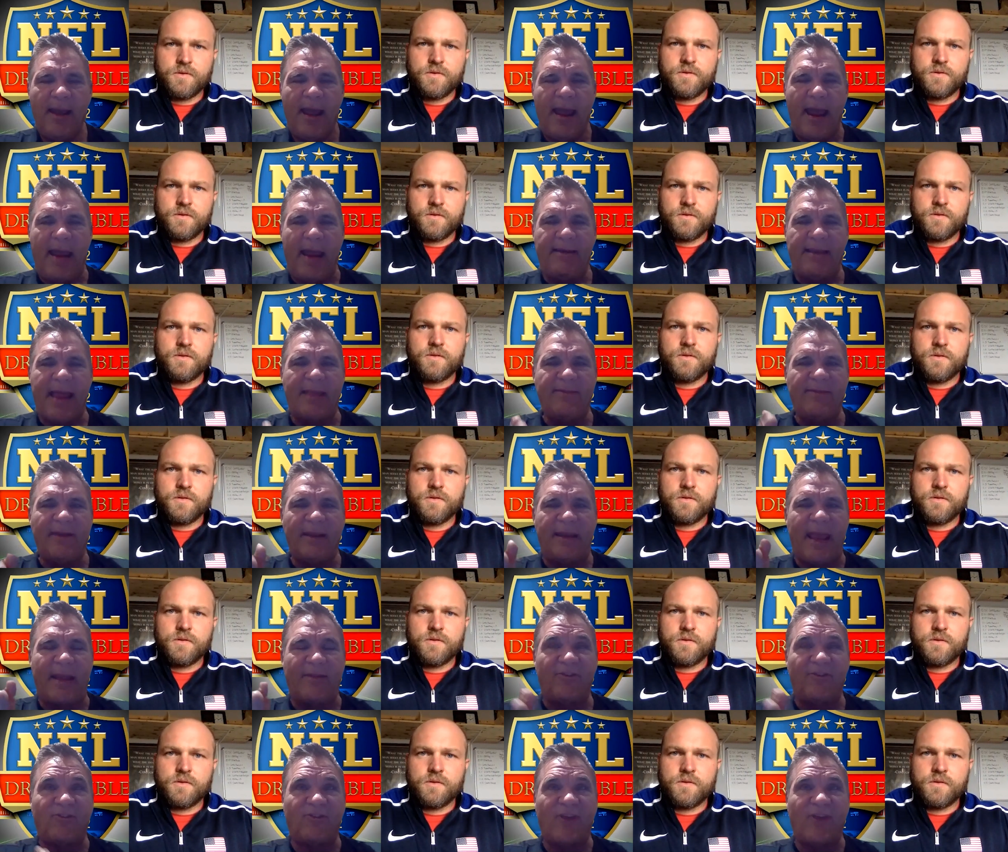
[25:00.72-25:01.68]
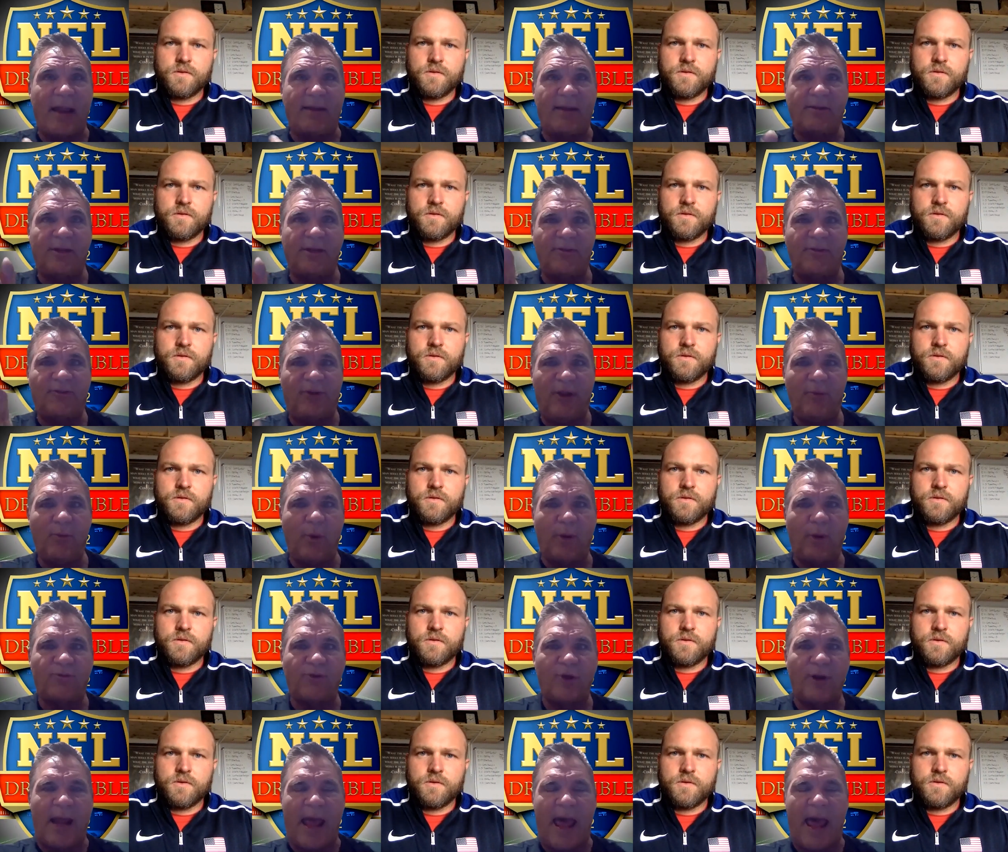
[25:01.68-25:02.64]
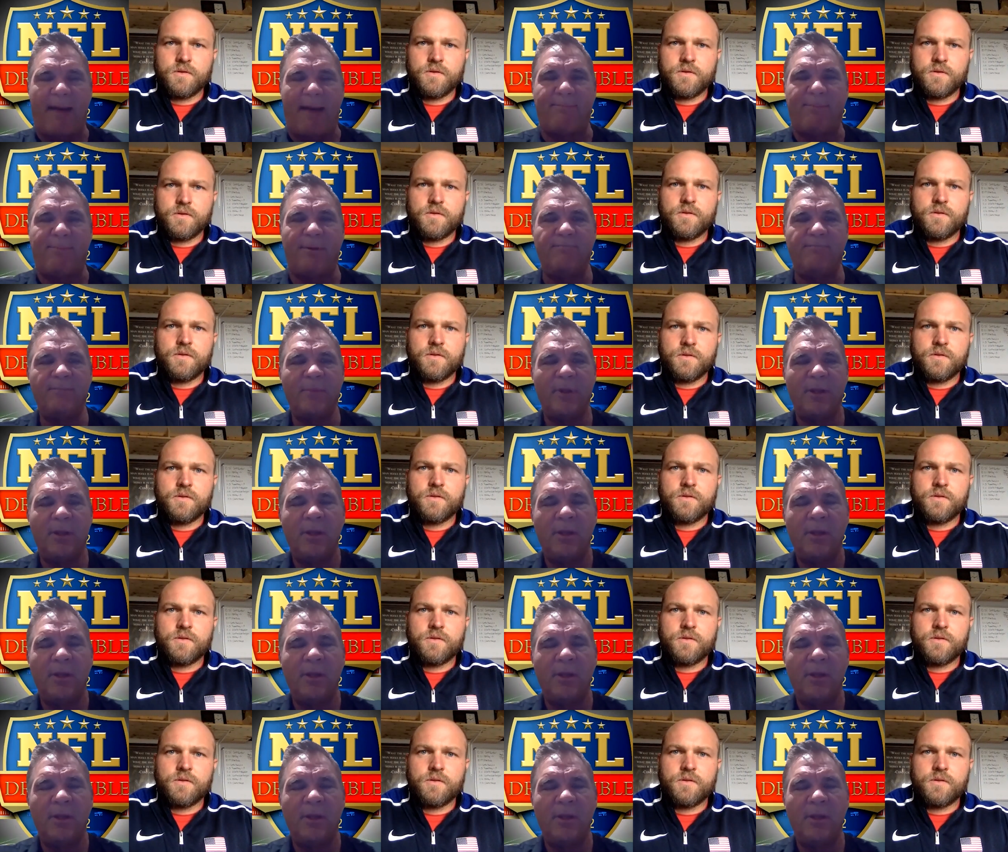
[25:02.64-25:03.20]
Speaker 1: and then to get set to see what's going to happen.